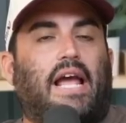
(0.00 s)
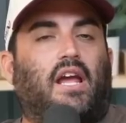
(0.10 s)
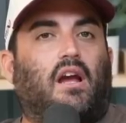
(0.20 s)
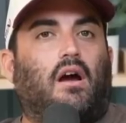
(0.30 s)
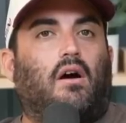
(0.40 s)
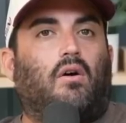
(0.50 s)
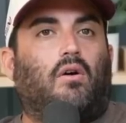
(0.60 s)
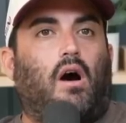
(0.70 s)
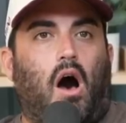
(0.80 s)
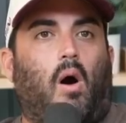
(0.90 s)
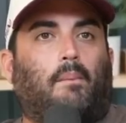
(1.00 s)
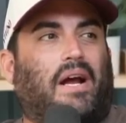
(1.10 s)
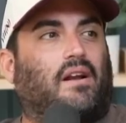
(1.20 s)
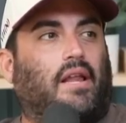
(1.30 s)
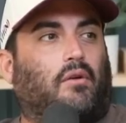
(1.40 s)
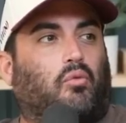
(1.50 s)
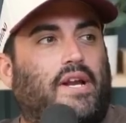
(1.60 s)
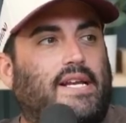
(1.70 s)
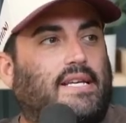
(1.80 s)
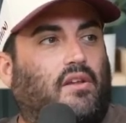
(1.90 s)
that I can go, oh, I'm not going to like
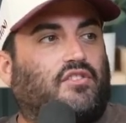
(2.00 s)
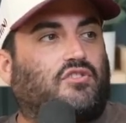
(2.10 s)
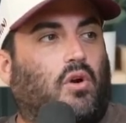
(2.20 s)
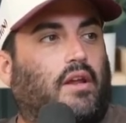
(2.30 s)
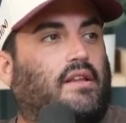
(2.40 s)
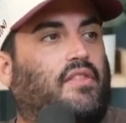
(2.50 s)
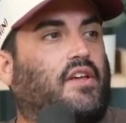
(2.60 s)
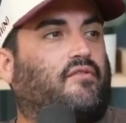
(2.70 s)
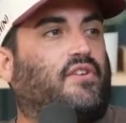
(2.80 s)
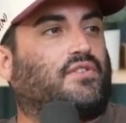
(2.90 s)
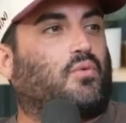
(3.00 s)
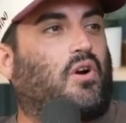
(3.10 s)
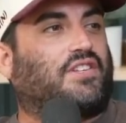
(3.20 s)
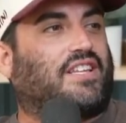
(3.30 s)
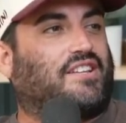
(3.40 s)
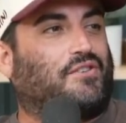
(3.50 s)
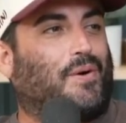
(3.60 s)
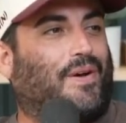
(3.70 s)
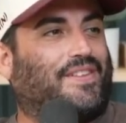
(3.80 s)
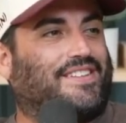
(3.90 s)
retell the story. Nothing feels worse than
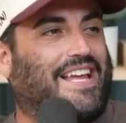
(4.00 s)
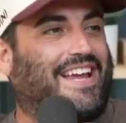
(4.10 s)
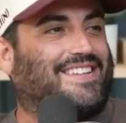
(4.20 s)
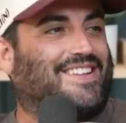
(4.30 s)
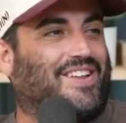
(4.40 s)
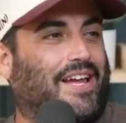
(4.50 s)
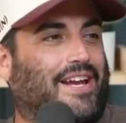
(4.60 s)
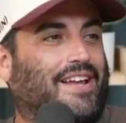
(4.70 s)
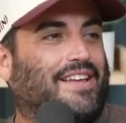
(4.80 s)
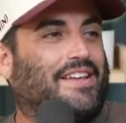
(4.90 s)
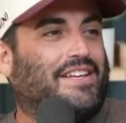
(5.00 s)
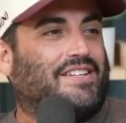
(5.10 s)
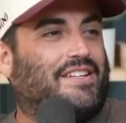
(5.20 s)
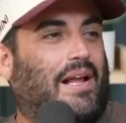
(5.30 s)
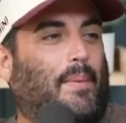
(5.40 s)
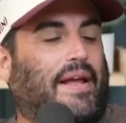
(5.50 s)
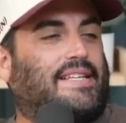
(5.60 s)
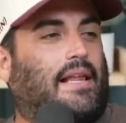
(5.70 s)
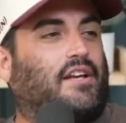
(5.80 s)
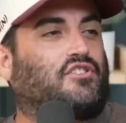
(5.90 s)
you go on the date and they're like, I'm
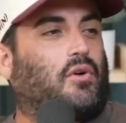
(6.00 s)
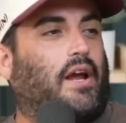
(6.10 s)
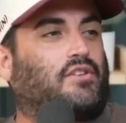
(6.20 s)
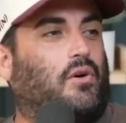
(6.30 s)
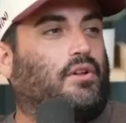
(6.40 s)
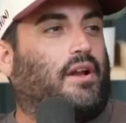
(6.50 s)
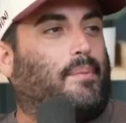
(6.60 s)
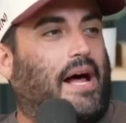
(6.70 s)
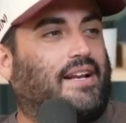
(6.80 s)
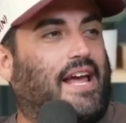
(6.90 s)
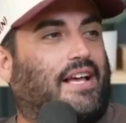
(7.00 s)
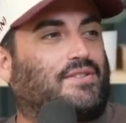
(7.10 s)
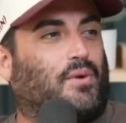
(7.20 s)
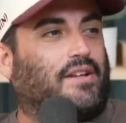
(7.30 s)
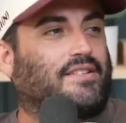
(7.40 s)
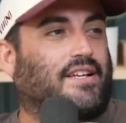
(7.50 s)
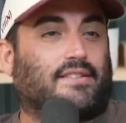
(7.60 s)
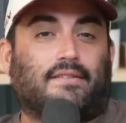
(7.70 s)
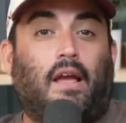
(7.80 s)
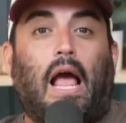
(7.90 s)
like telling a story I told on a podcast once
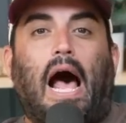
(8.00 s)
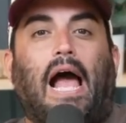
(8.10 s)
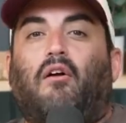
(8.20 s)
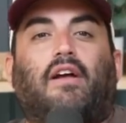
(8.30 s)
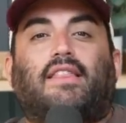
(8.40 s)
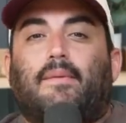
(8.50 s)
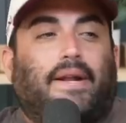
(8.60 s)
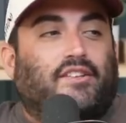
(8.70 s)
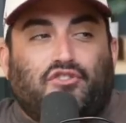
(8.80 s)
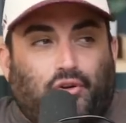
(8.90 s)
because I don't got that many